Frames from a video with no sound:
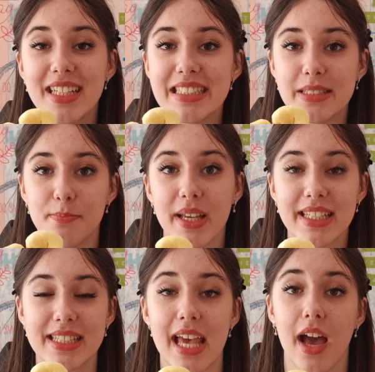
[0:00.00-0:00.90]

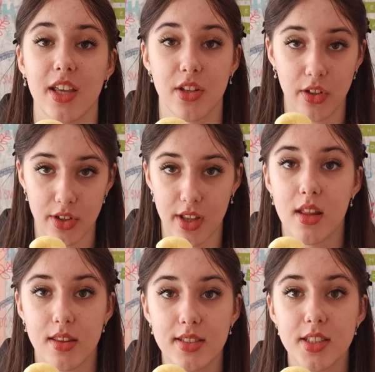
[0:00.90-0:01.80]
Spectacular.
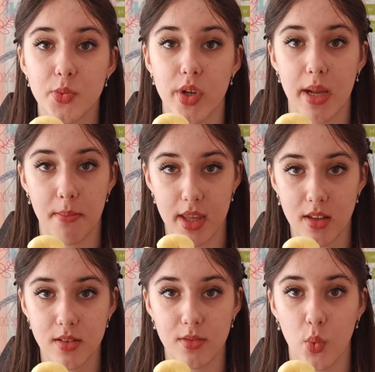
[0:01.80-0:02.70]
This is what I
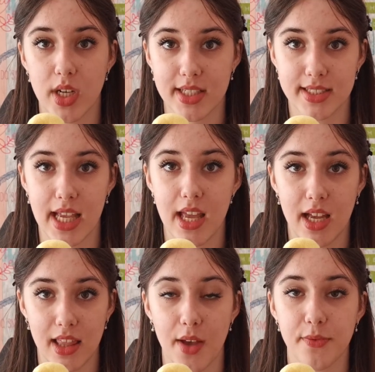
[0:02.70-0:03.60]
mean when I say
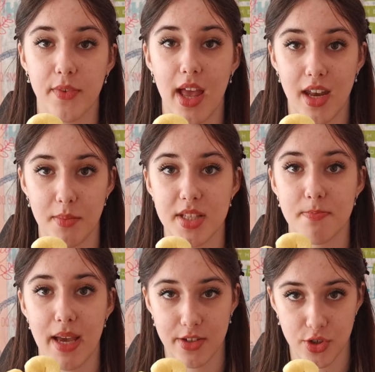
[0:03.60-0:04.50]
I love enemies
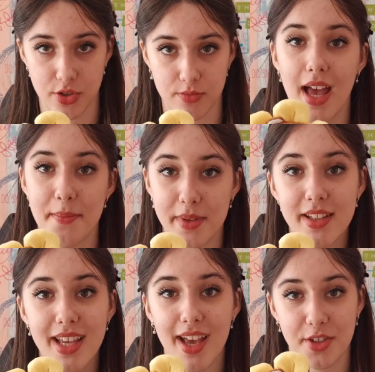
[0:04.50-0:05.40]
banter. Emilia